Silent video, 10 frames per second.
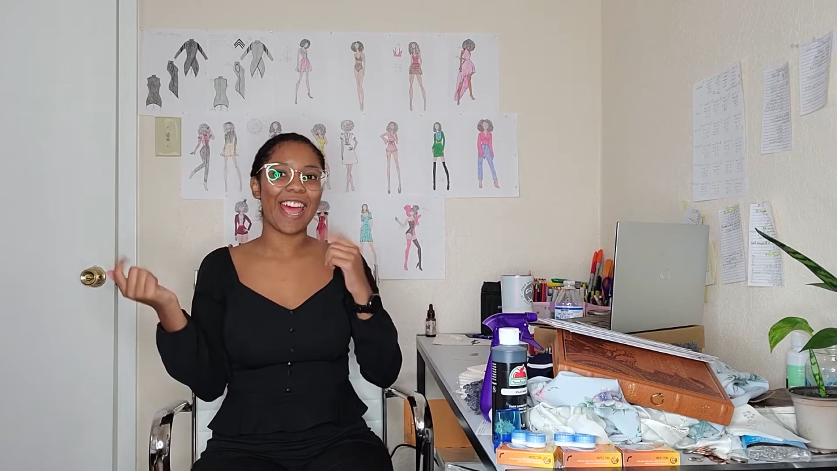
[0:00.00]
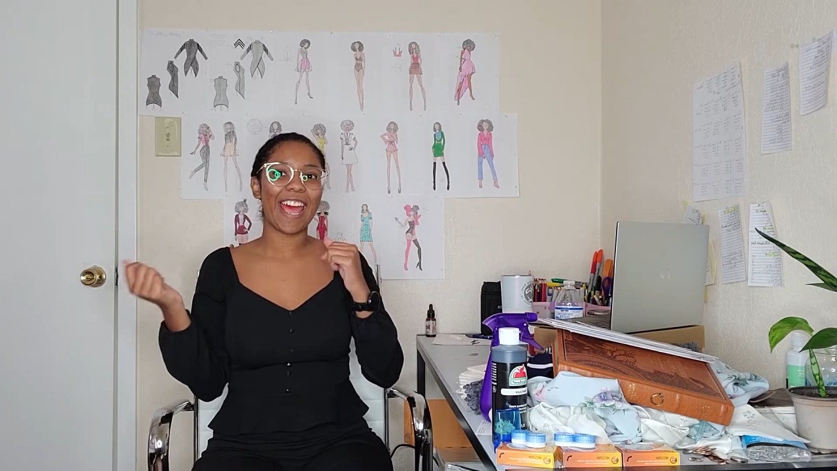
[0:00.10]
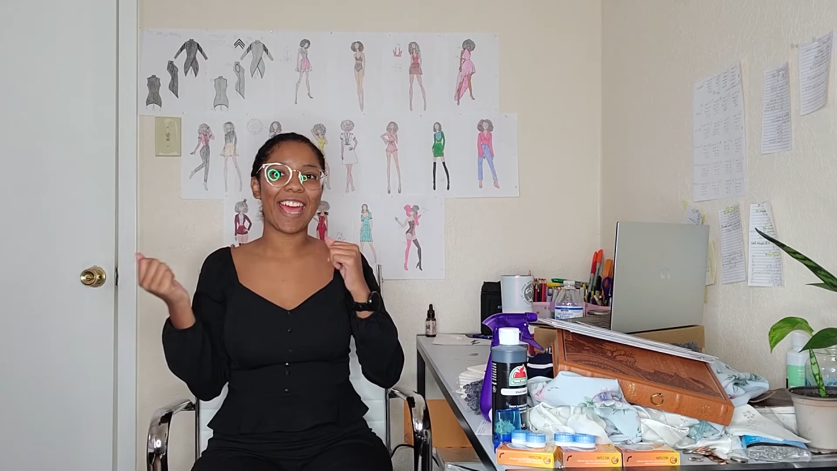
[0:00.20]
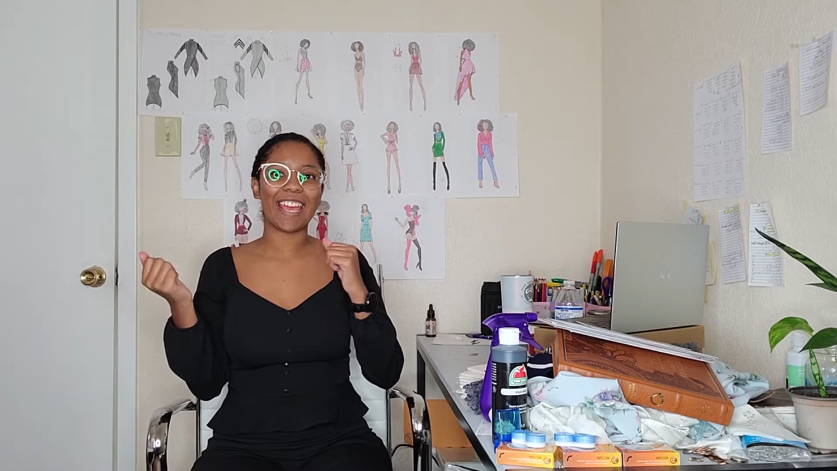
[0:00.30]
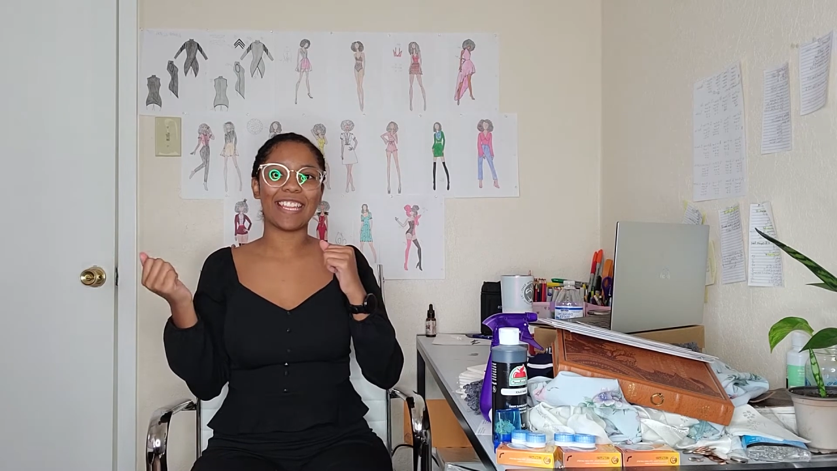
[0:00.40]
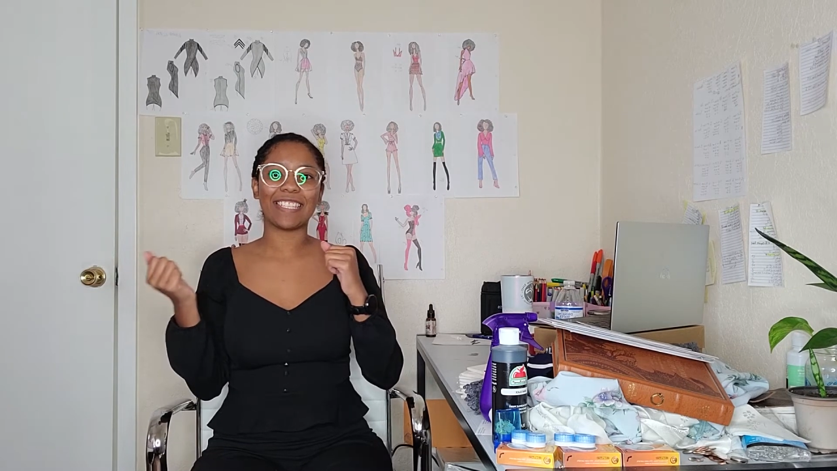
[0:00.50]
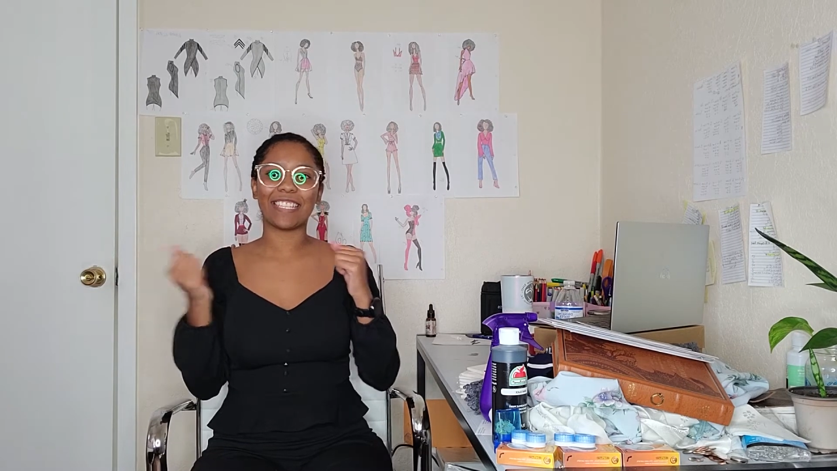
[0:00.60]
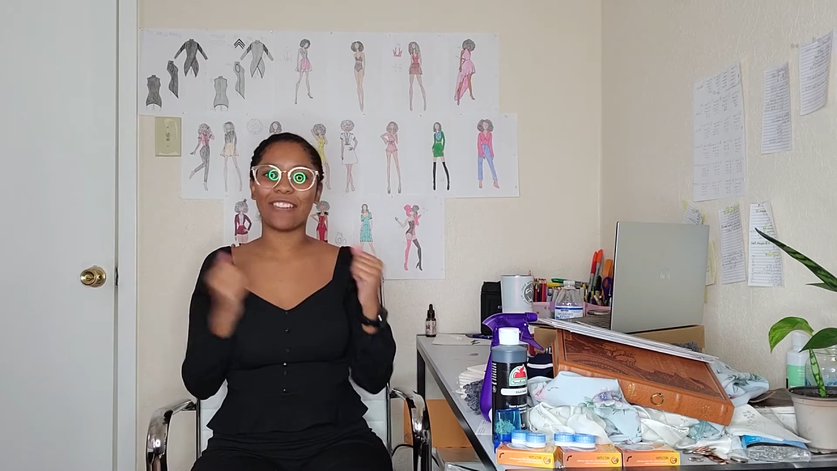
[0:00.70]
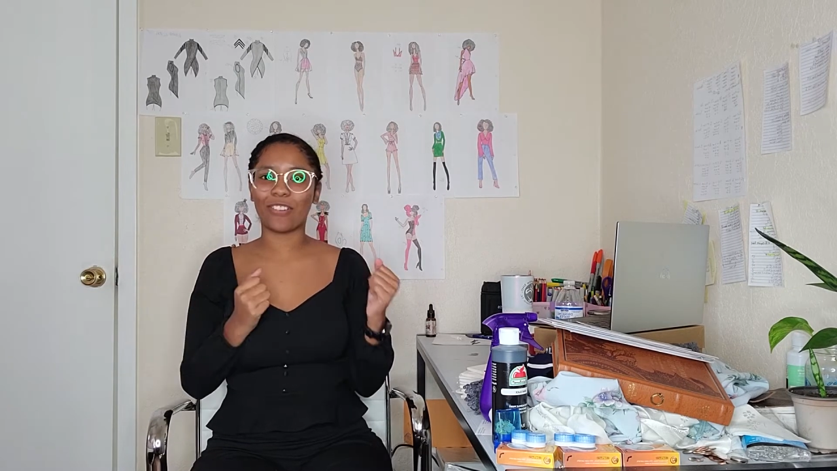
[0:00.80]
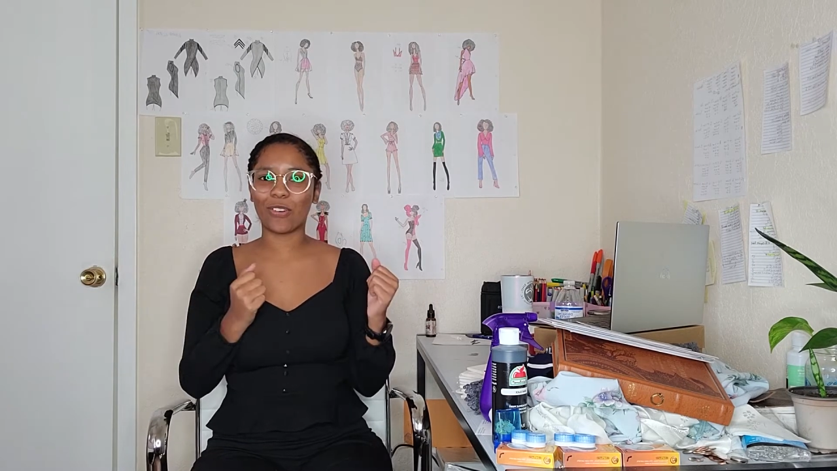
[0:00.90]
And
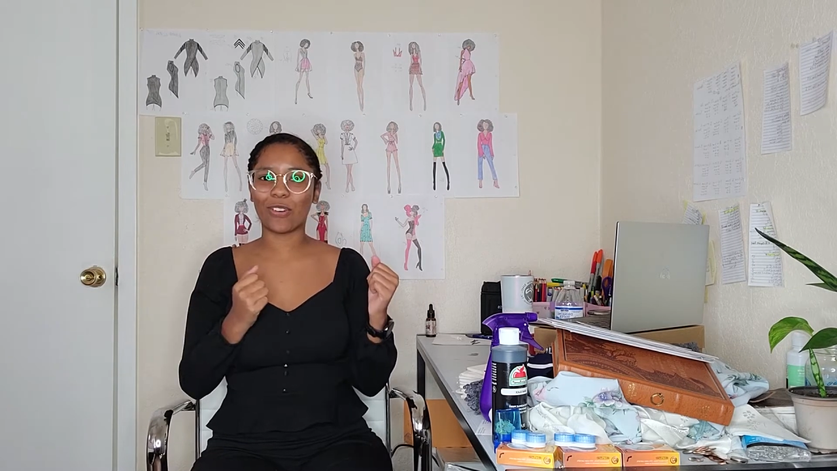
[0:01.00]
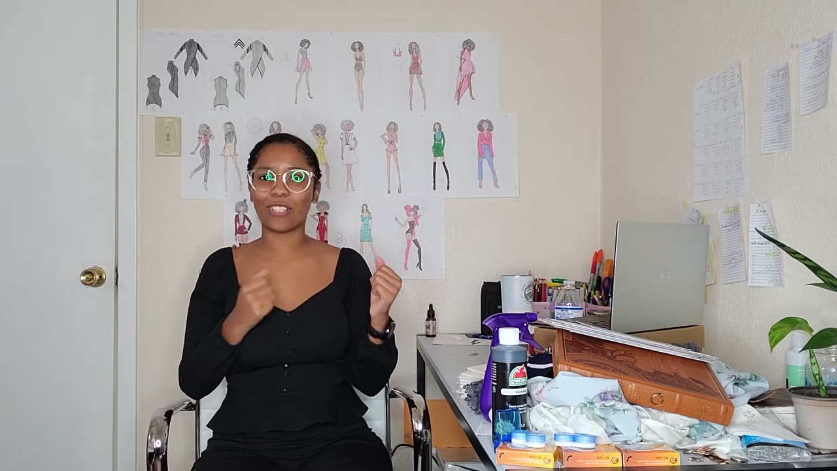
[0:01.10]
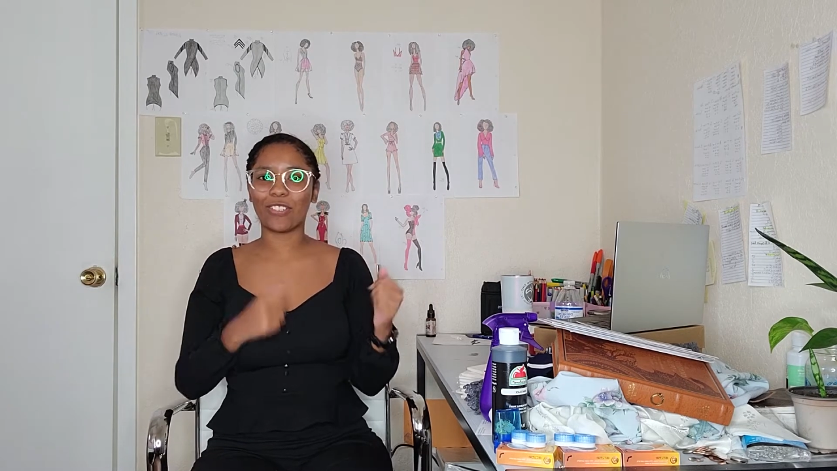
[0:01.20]
of course,